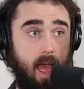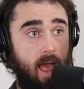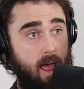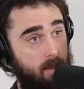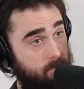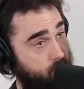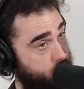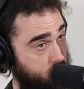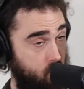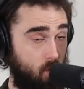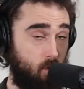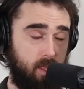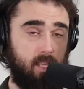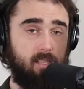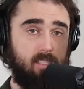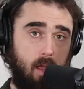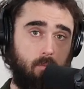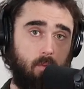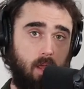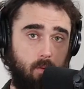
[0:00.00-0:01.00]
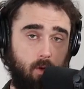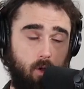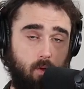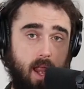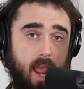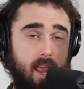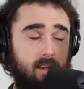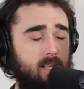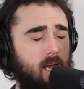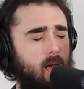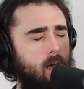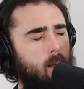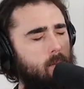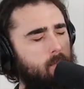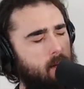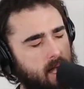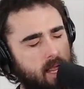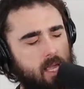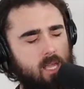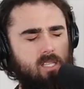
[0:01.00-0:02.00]
and do things that we regret.
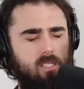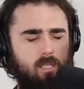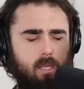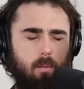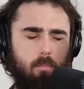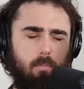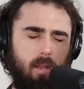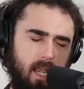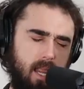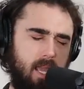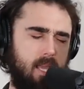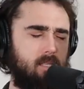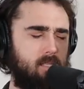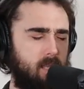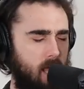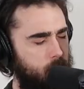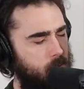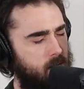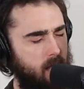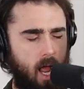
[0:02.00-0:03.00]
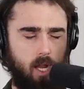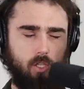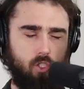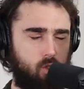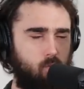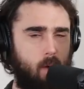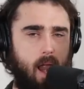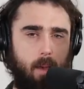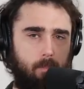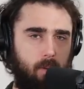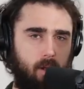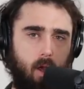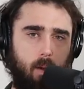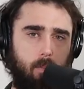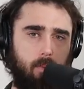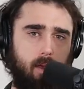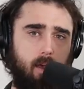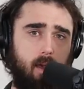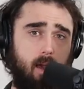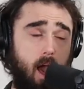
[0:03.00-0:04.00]
Please, please, can we not just wrap it
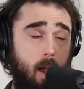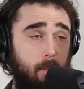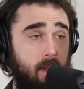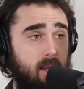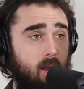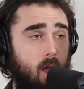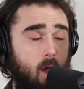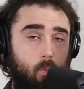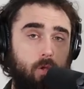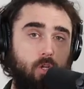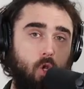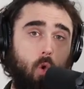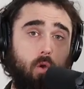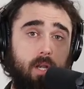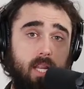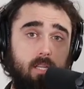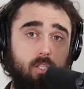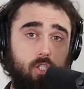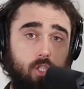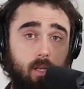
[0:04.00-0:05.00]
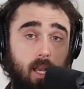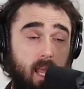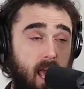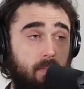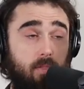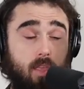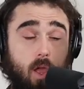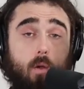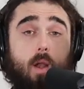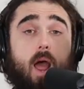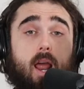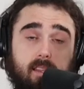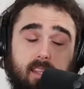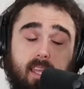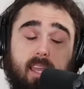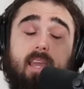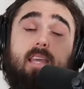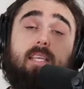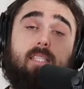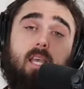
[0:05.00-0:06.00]
up? I mean, we don't need to. And the ironic
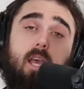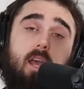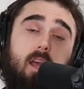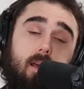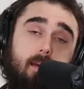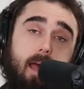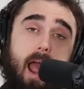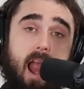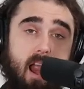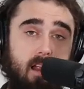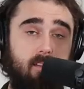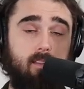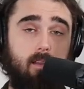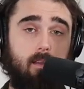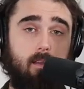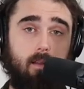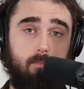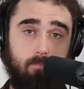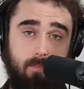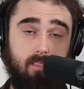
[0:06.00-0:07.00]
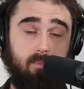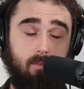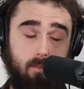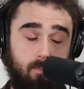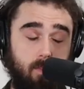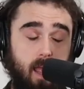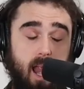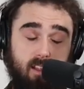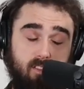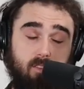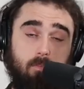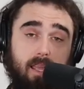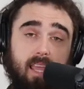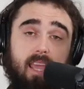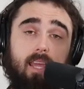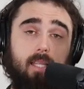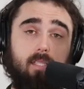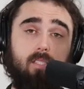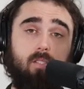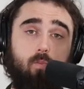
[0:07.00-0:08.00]
thing is, Arthur
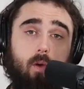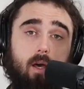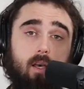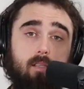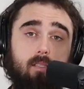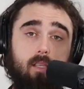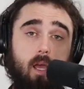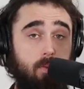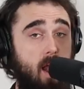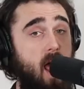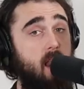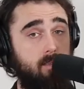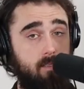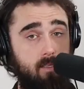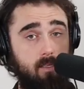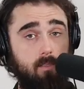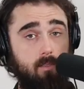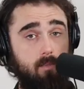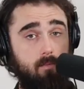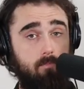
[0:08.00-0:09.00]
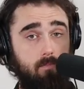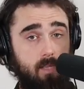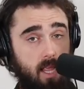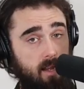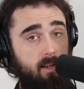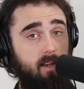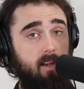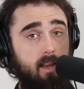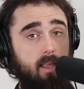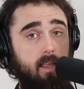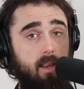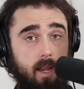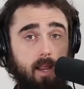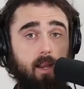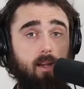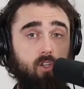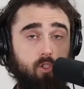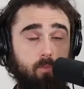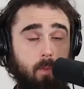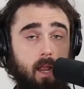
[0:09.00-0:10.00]
McGuinness was a Protestant, technically an
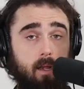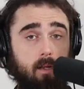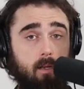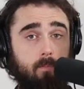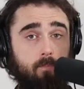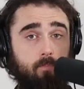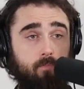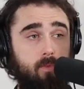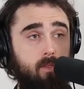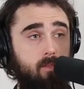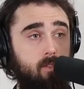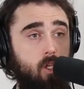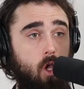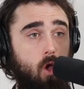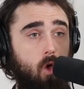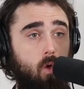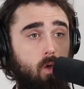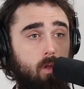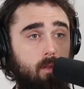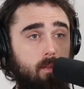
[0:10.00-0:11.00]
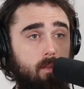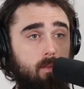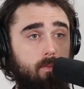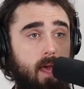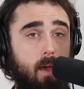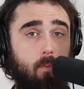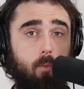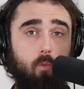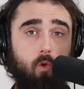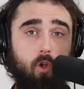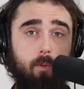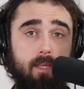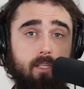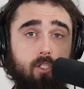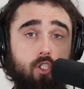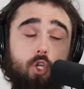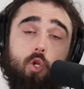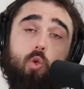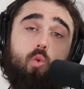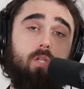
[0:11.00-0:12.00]
Englishman. So that would have
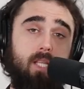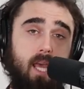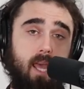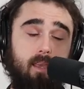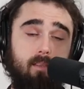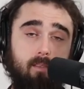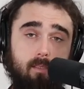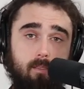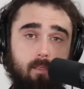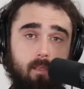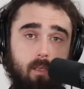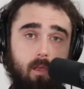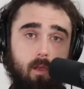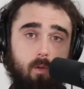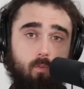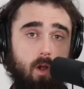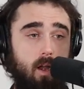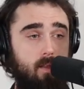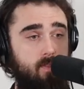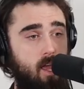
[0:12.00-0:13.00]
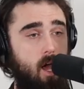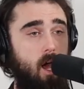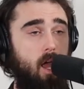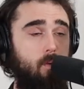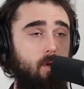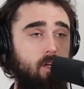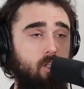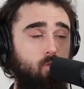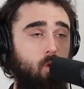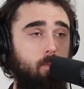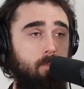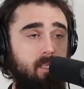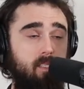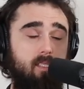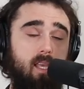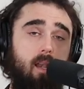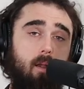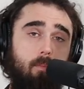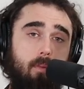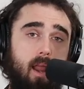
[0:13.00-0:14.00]
been 2 days where the Irish would be
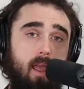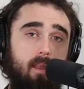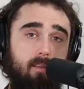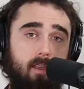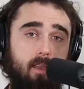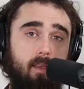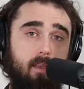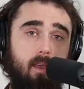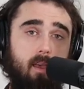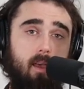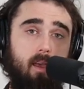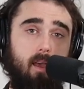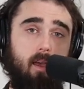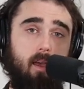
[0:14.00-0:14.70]
celebrating